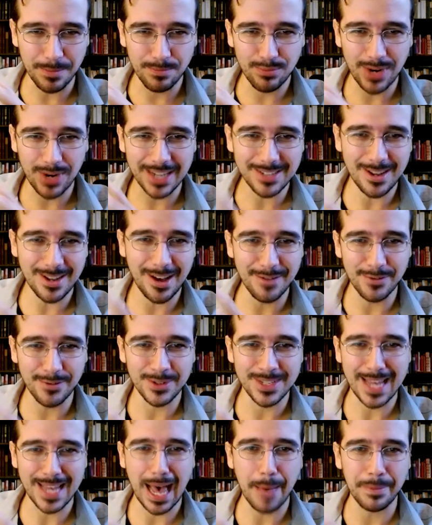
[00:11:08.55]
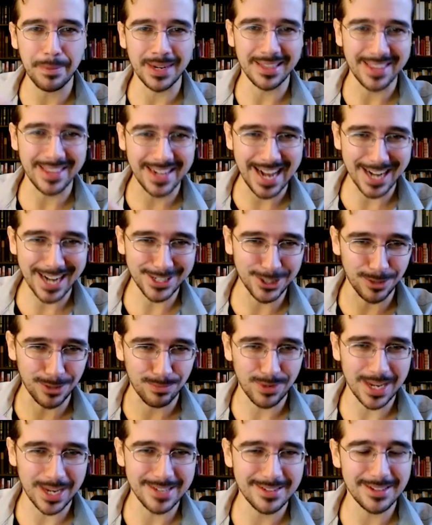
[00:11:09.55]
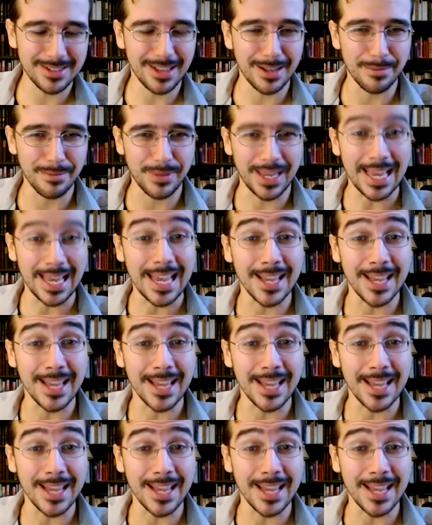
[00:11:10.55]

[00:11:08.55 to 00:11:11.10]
press conference happened at the National Press Club